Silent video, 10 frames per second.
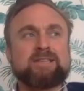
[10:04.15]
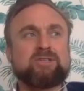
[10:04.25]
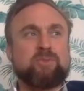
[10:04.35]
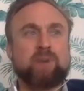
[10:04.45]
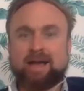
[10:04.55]

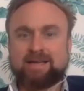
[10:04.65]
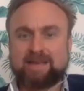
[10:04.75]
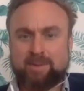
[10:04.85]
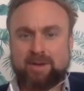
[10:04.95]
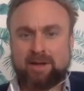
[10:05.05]
super
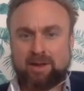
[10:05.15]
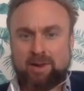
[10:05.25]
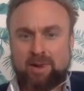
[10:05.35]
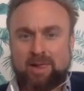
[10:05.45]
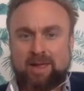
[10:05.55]
academic.
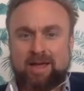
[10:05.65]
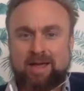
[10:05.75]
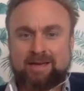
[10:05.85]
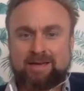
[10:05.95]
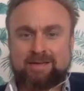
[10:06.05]

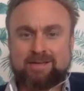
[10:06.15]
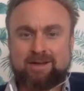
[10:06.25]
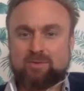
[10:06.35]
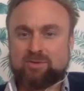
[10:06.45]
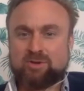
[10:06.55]
And
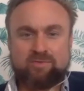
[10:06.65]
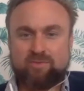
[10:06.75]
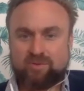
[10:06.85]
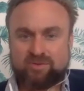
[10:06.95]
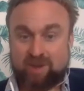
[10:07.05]
I was
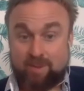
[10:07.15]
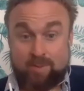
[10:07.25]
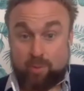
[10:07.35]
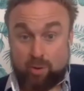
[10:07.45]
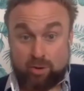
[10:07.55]
surrounded by
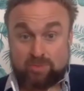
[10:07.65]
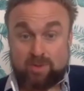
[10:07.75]
books.